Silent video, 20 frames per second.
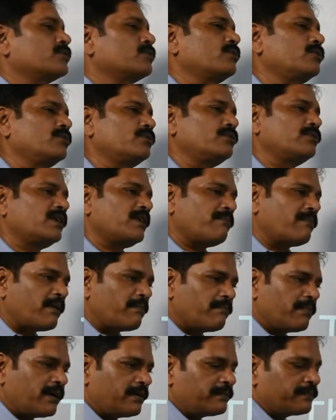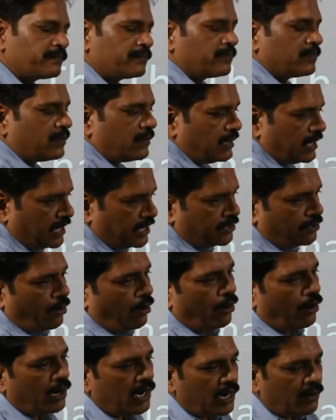So remember, this
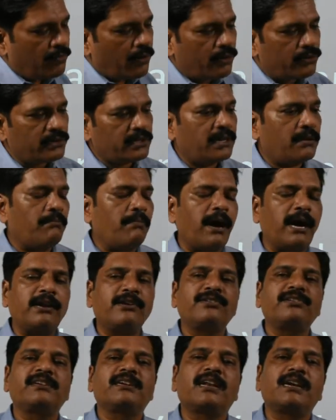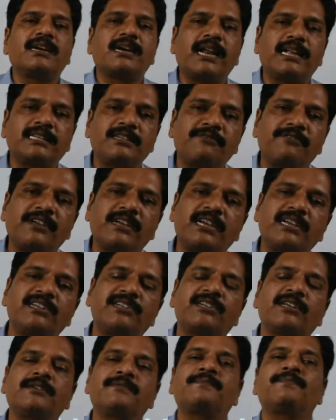all about the biological
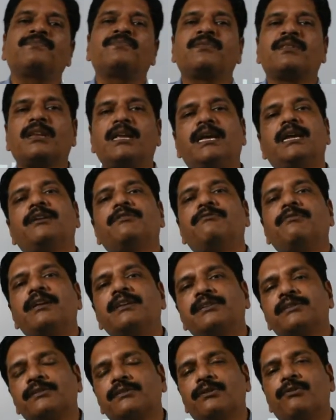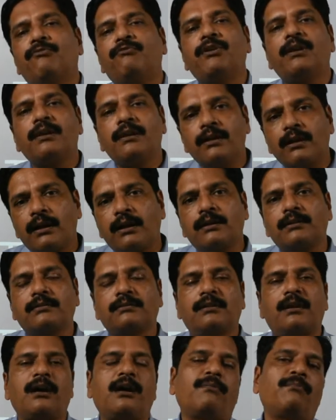classification, in which we
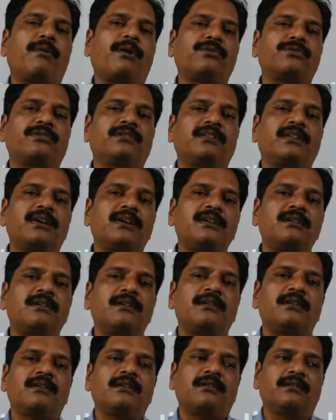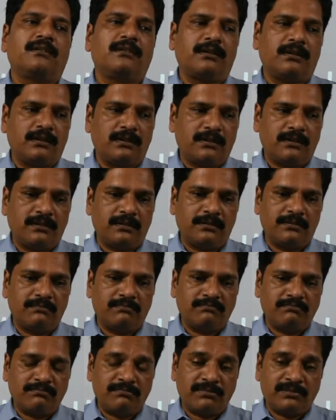learn about the
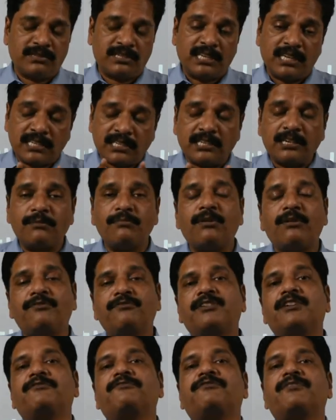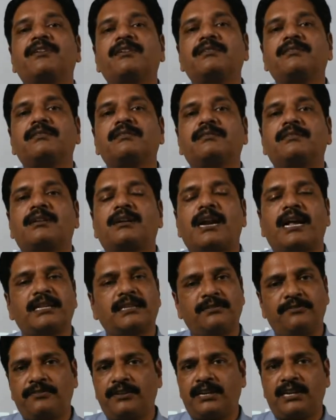system of different
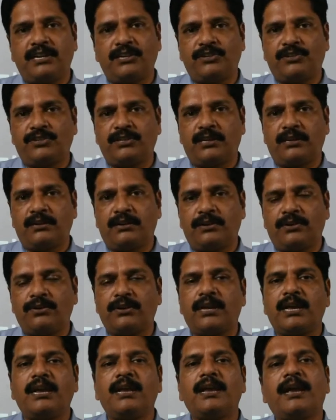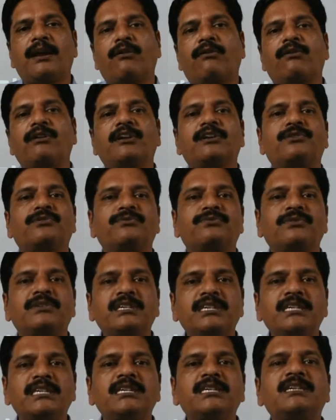classification, okay, according to
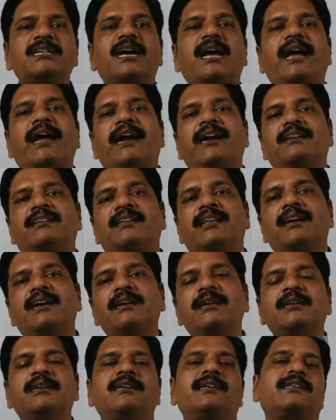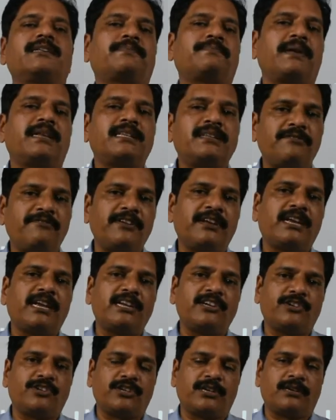need and their
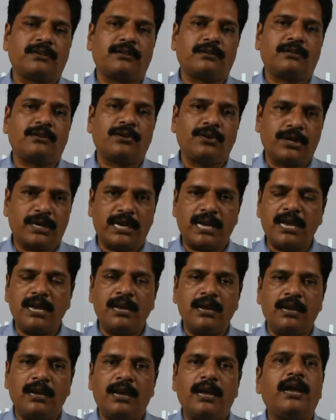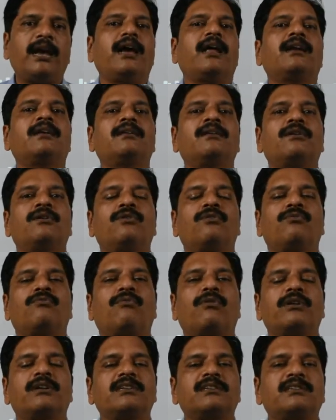specification, okay. And
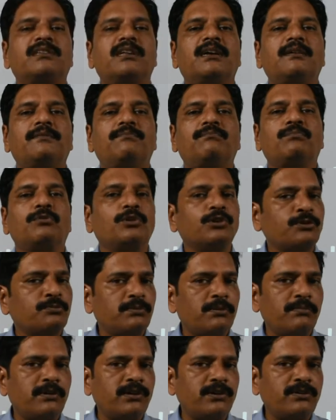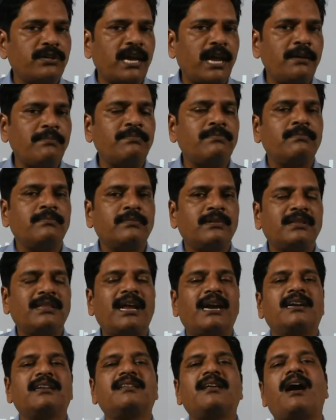what is the most primitive type?
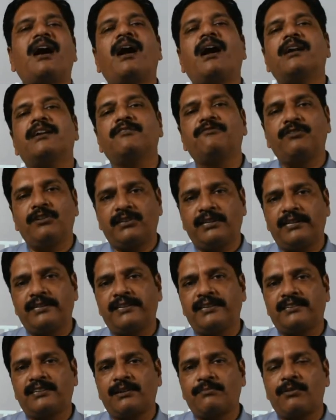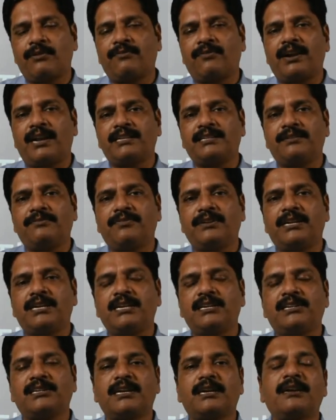That is the artificial system of
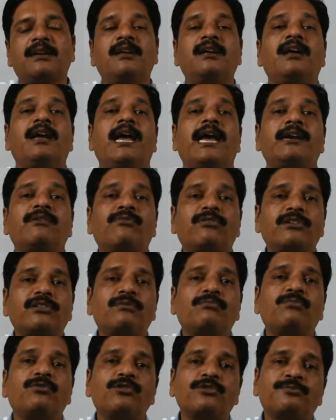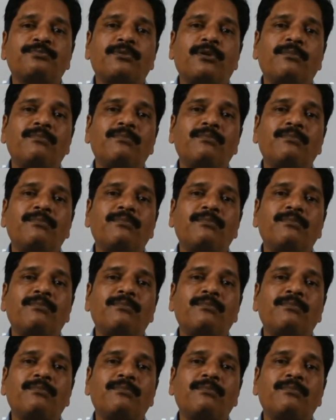classification. And what is the most